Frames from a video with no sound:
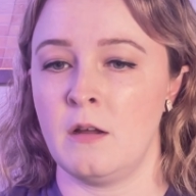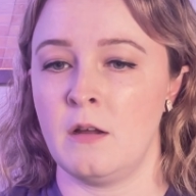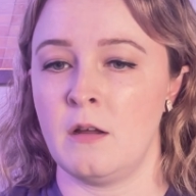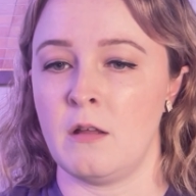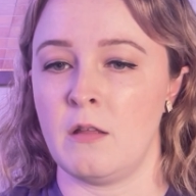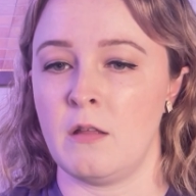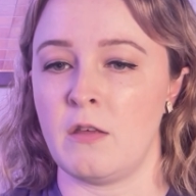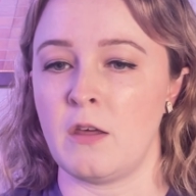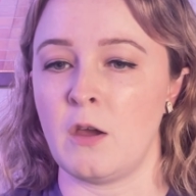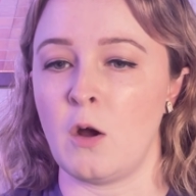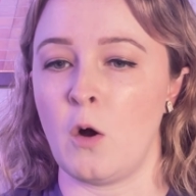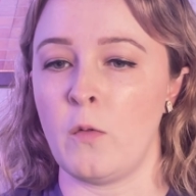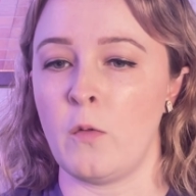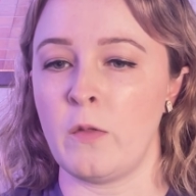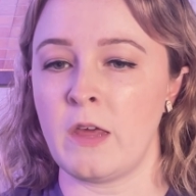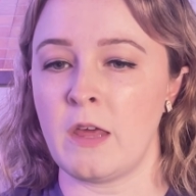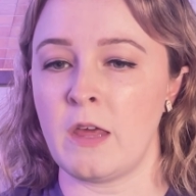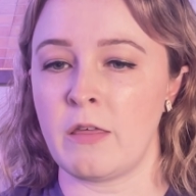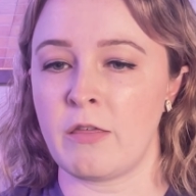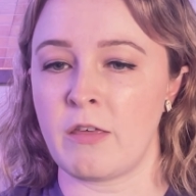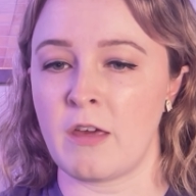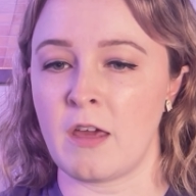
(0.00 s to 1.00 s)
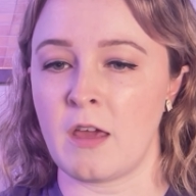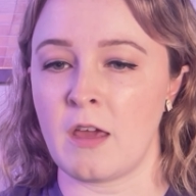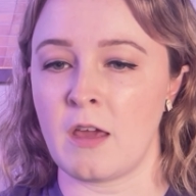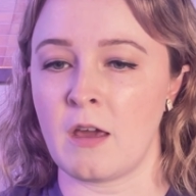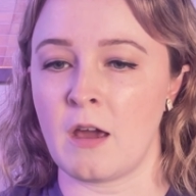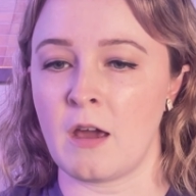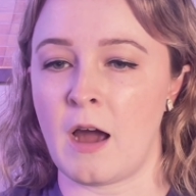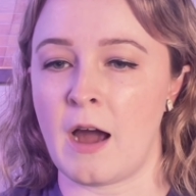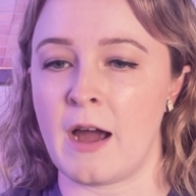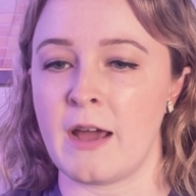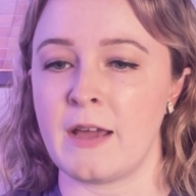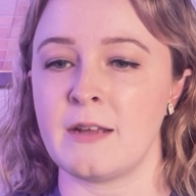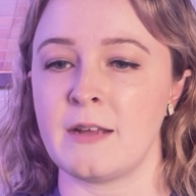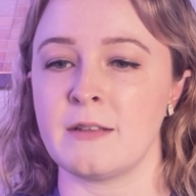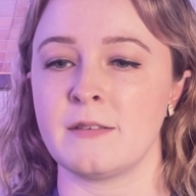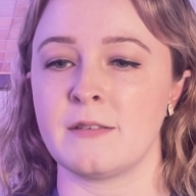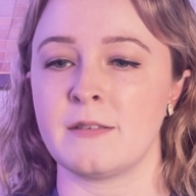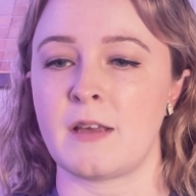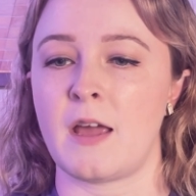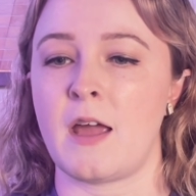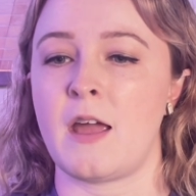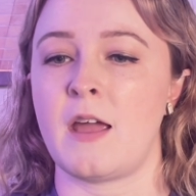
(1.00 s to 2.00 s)
The only thing I can
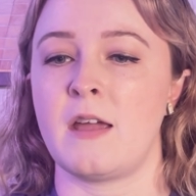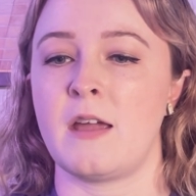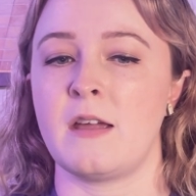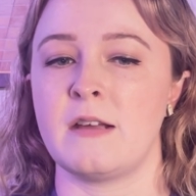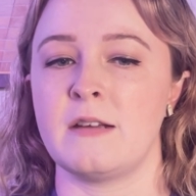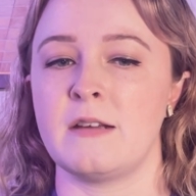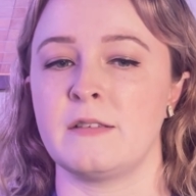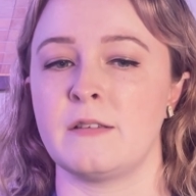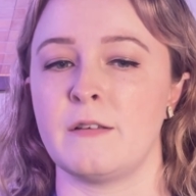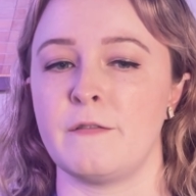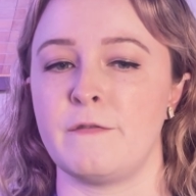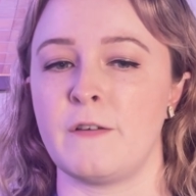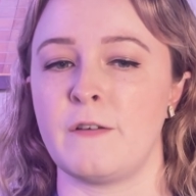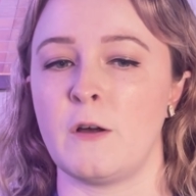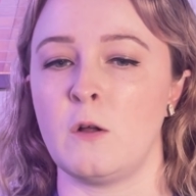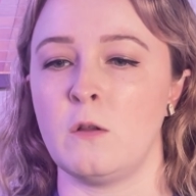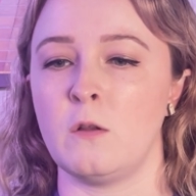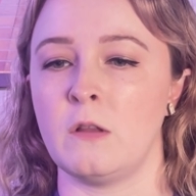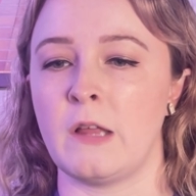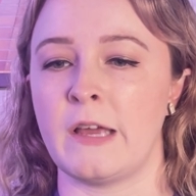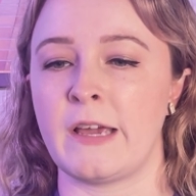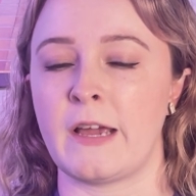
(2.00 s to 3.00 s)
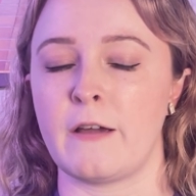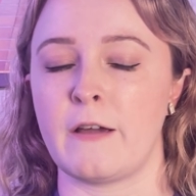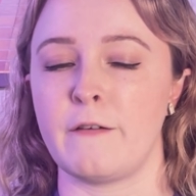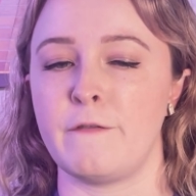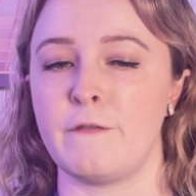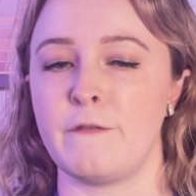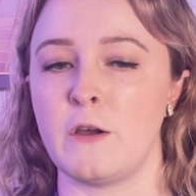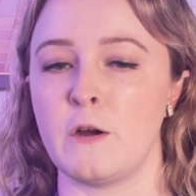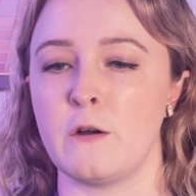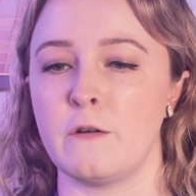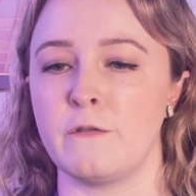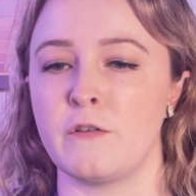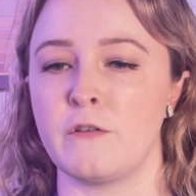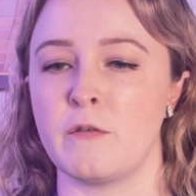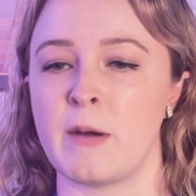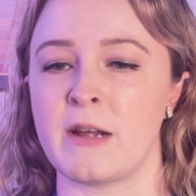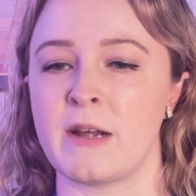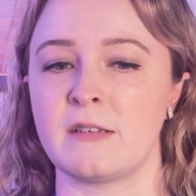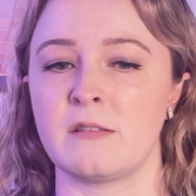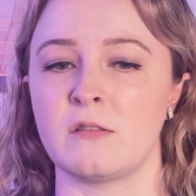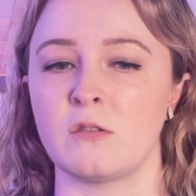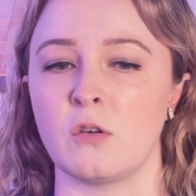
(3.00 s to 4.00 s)
say is it felt like I feared for
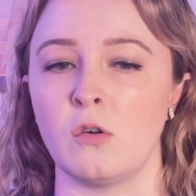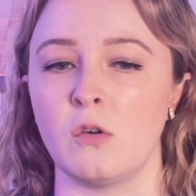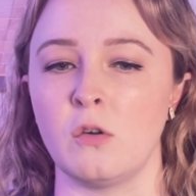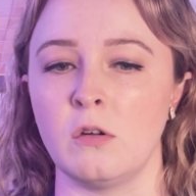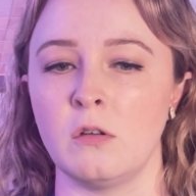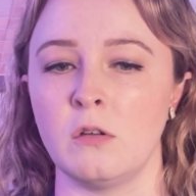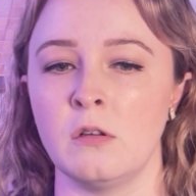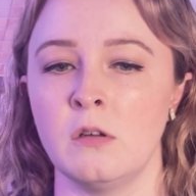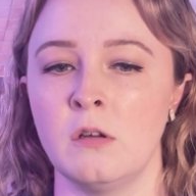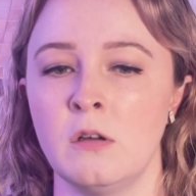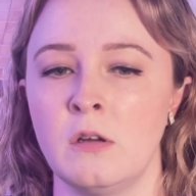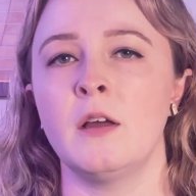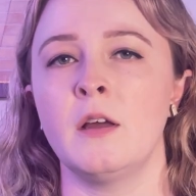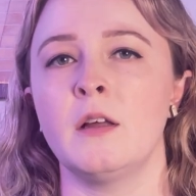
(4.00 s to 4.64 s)
my soul,